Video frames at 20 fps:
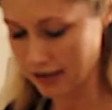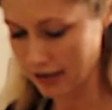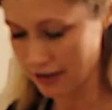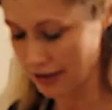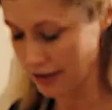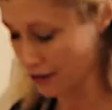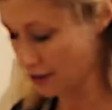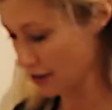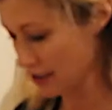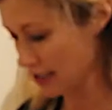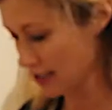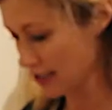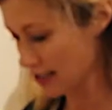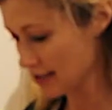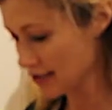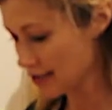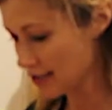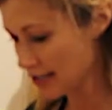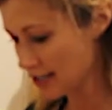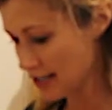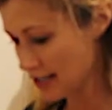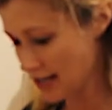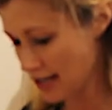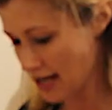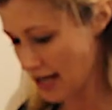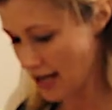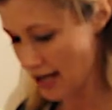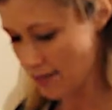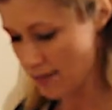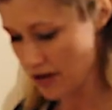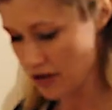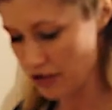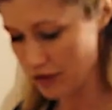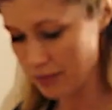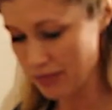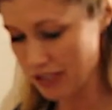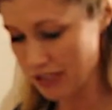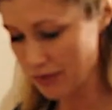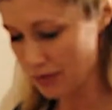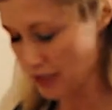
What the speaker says: ingredients and measurements.